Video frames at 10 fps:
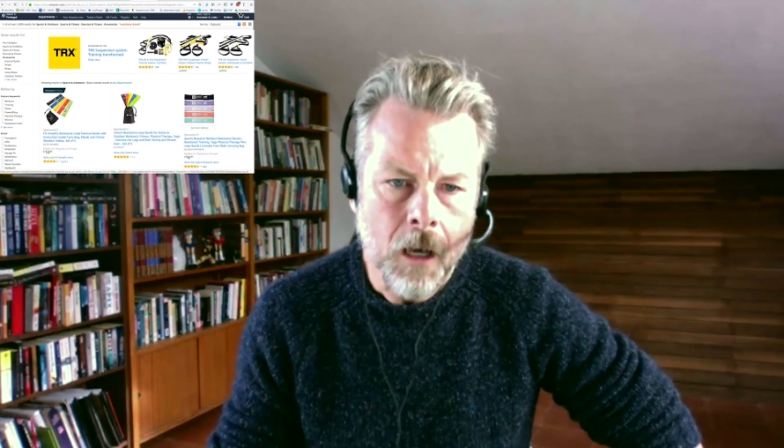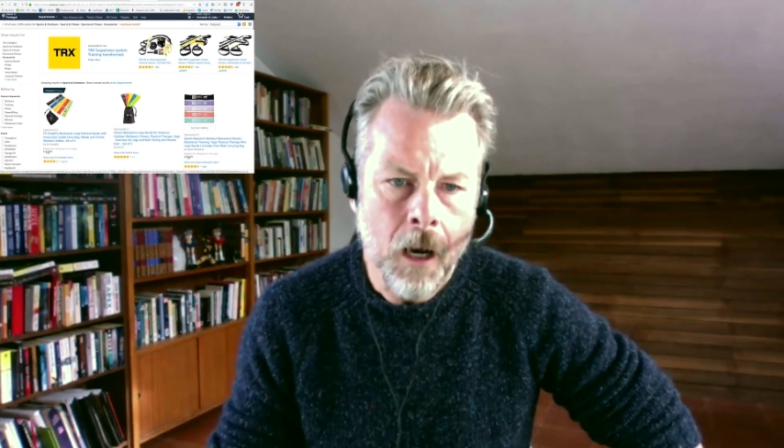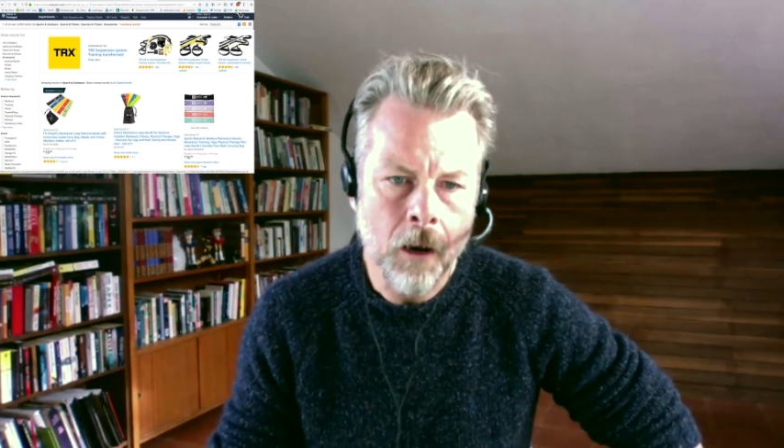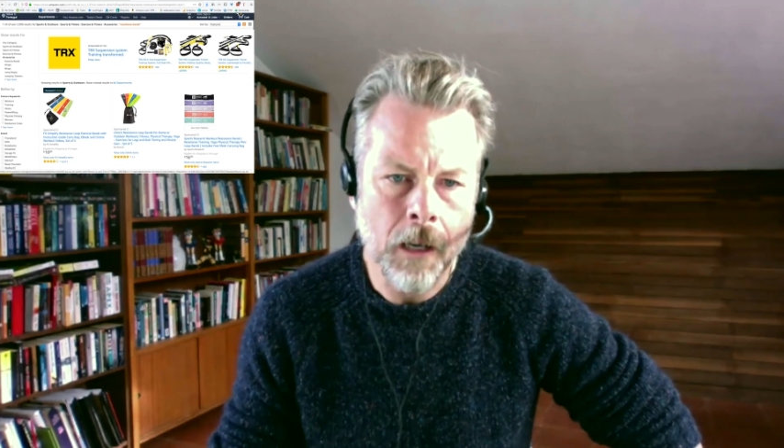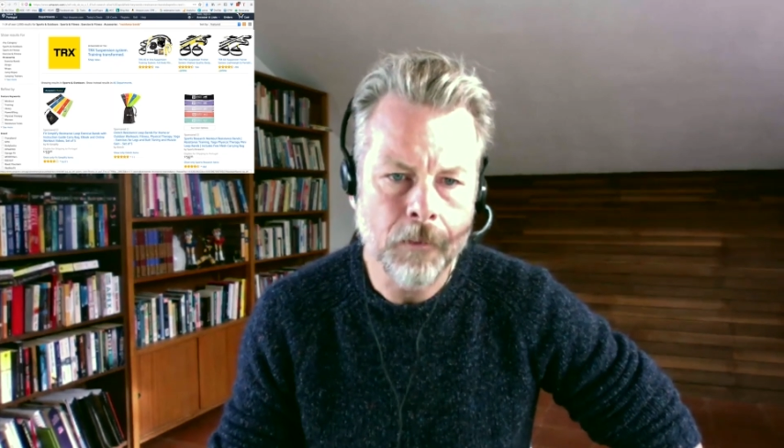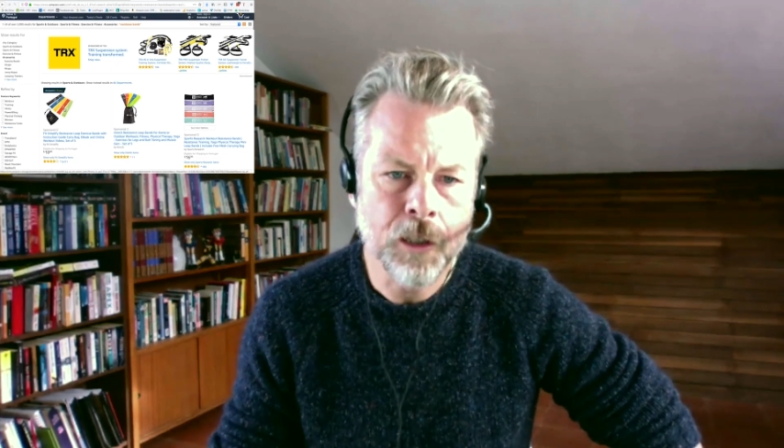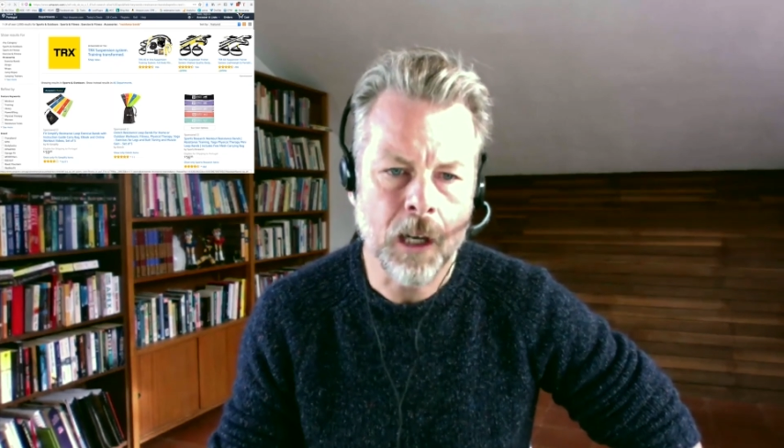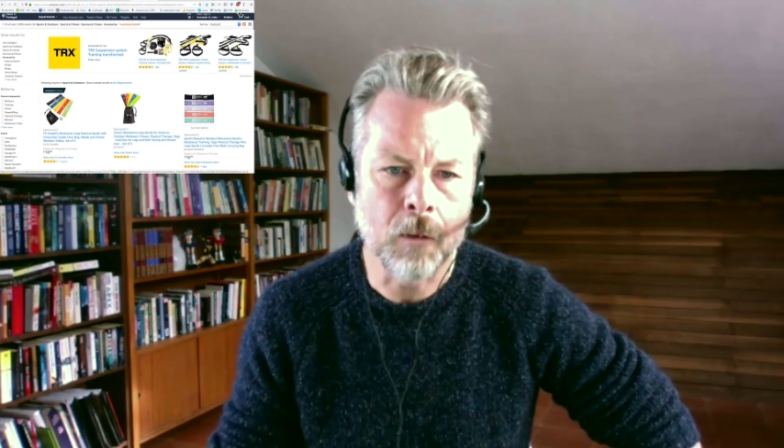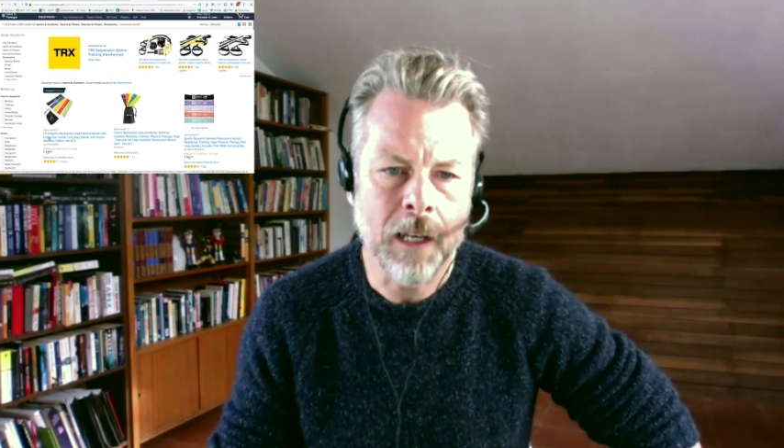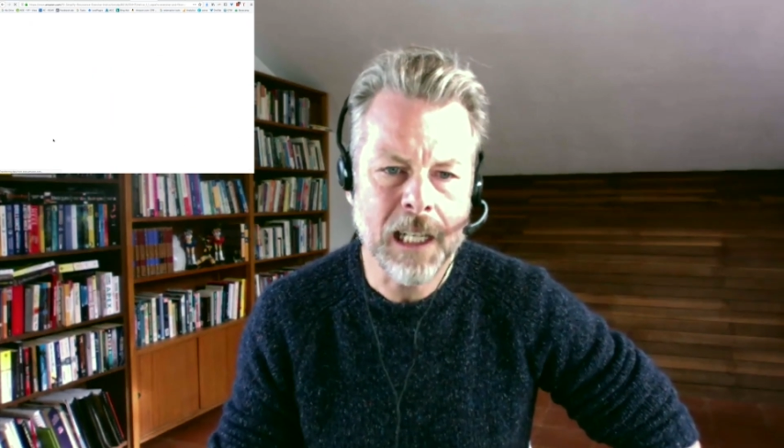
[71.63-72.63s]
All right,
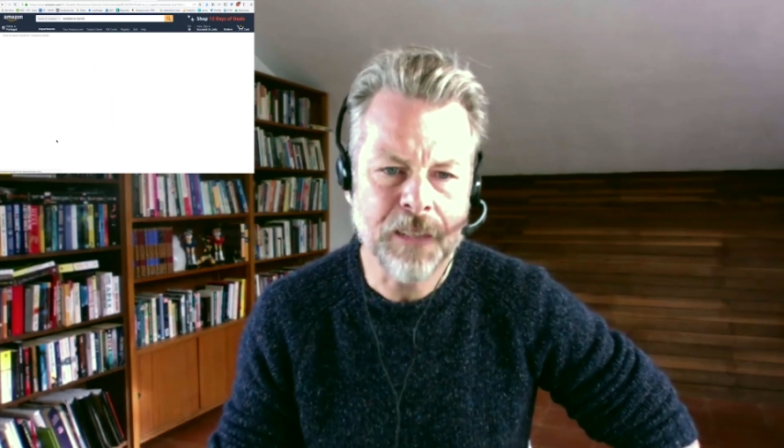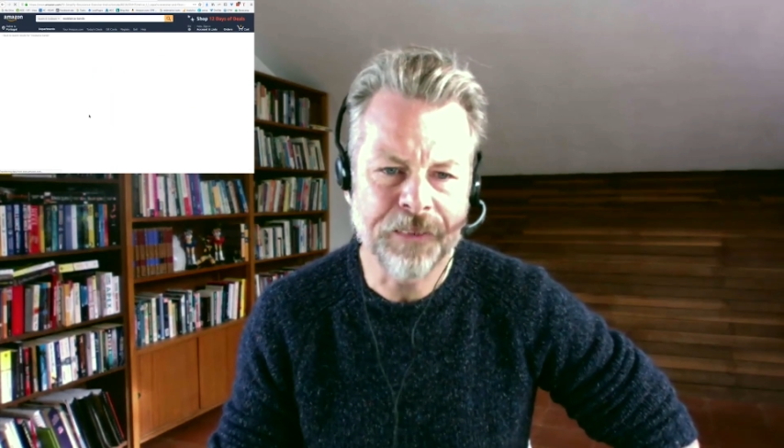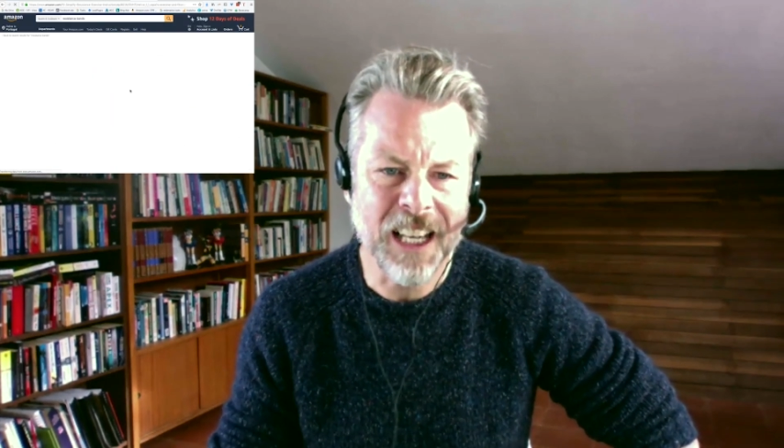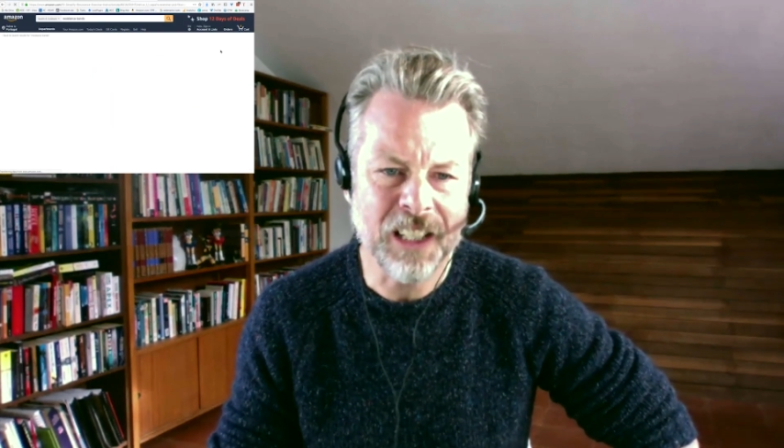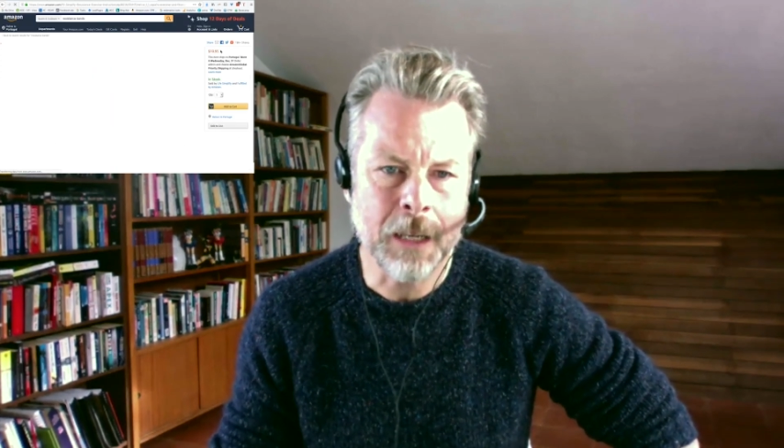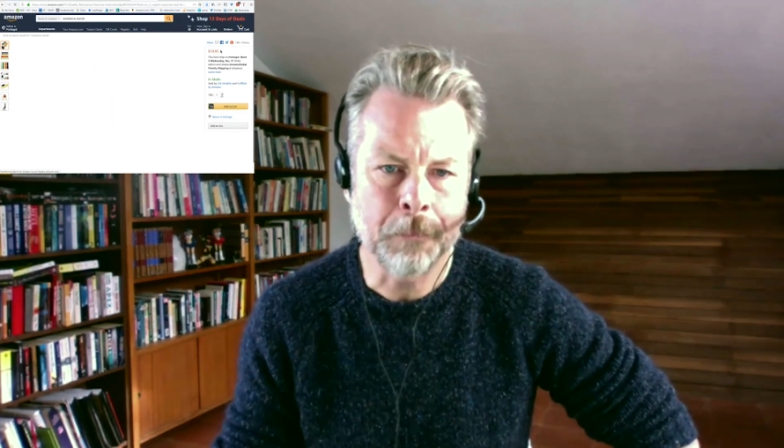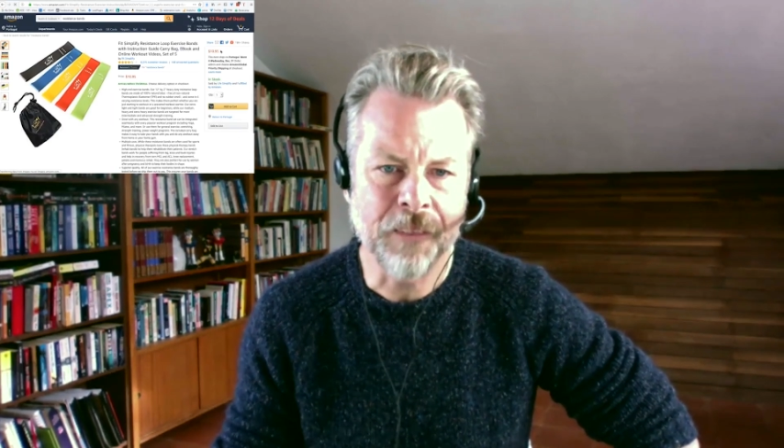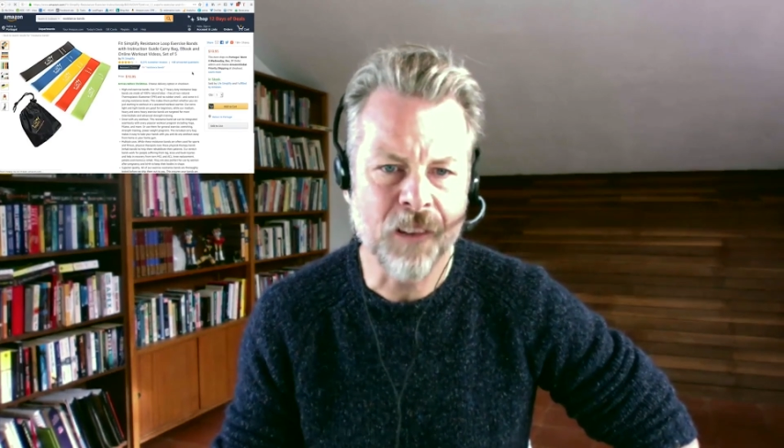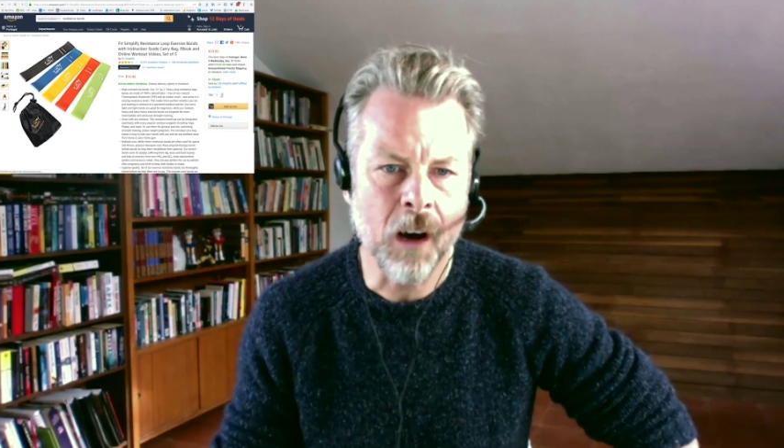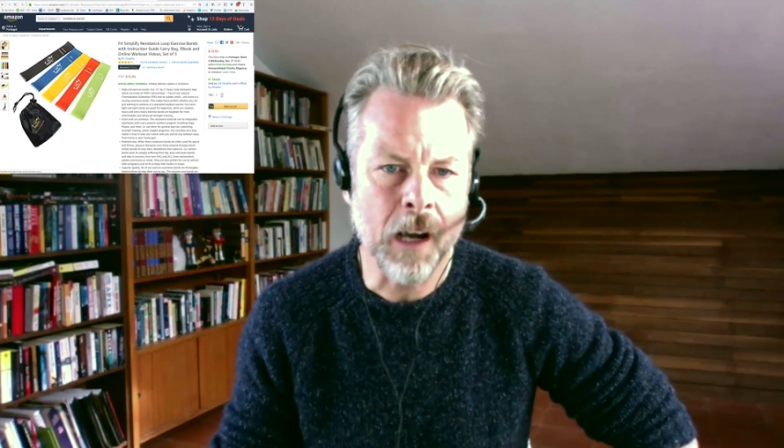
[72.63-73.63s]
so here's Fit
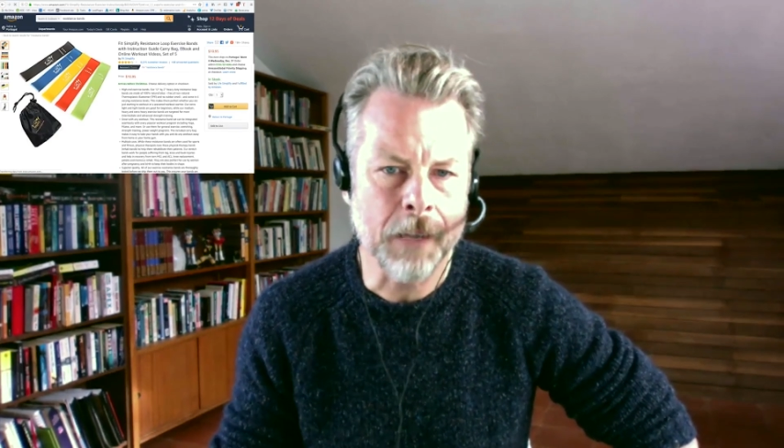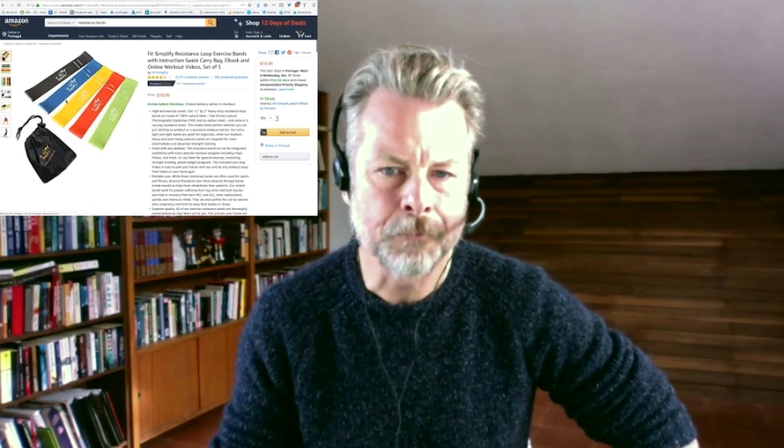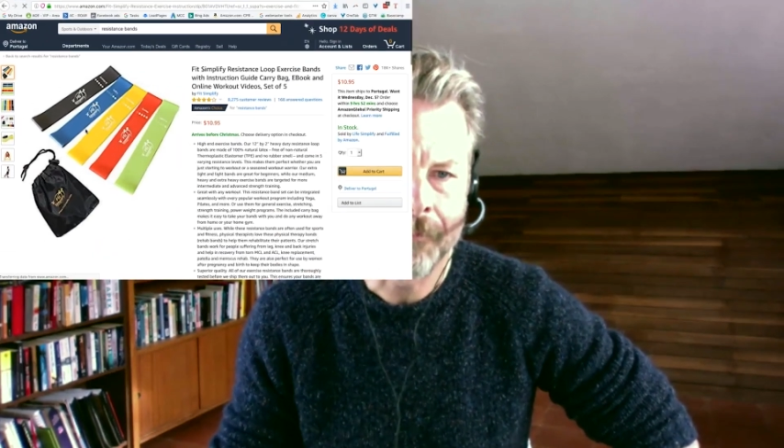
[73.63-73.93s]
Simplify.